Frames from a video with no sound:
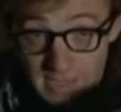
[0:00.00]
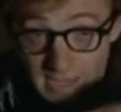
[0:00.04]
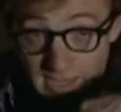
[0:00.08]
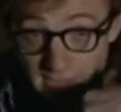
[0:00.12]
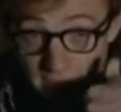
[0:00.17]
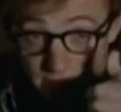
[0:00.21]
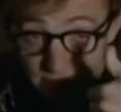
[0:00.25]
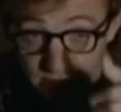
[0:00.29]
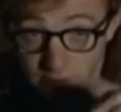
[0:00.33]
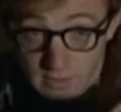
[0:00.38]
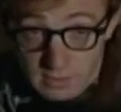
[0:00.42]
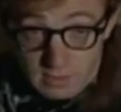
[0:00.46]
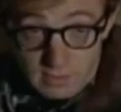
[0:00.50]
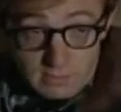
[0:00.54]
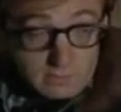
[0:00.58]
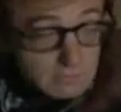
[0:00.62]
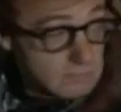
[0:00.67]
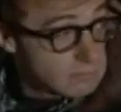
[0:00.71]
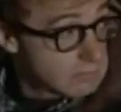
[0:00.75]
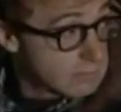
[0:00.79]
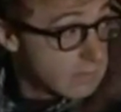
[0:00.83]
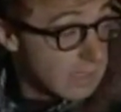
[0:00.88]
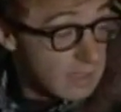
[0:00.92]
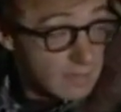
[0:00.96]
I have, to,
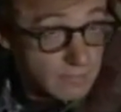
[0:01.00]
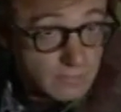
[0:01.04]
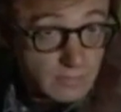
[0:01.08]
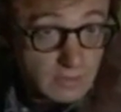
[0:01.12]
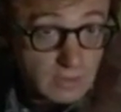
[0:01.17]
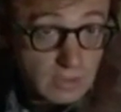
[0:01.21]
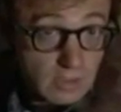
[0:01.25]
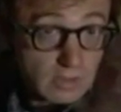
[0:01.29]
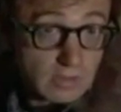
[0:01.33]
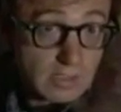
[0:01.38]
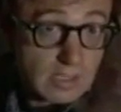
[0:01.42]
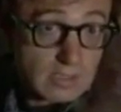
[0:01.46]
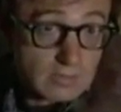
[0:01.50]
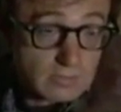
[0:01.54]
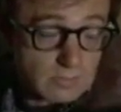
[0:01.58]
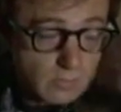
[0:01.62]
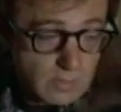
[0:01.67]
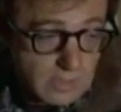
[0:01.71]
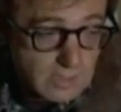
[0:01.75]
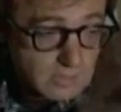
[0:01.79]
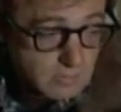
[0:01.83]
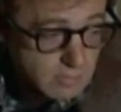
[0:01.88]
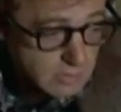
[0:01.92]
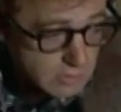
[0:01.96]
I have to go now,
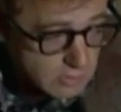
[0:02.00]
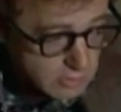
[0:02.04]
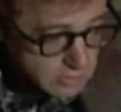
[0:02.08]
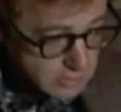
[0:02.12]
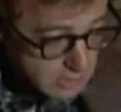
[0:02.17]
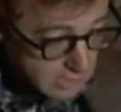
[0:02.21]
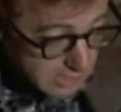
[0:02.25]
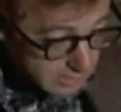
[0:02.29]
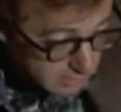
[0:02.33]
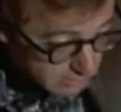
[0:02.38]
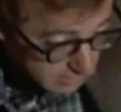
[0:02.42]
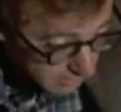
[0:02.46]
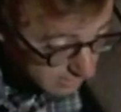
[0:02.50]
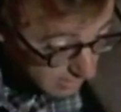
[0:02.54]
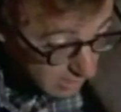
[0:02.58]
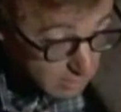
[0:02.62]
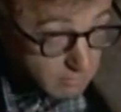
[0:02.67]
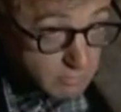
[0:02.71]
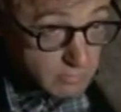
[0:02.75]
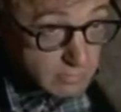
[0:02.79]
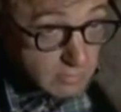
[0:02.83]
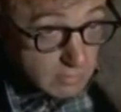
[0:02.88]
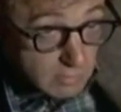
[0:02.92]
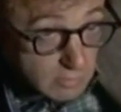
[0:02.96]
Duane, because I,
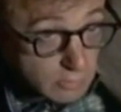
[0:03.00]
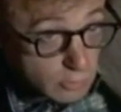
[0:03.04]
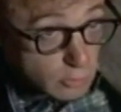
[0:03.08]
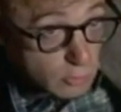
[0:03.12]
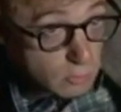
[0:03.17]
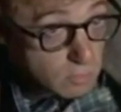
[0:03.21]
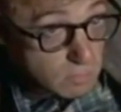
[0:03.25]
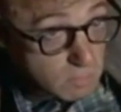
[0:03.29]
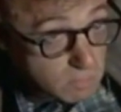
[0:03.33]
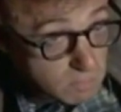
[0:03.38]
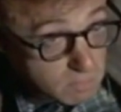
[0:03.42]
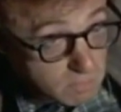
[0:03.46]
I'm due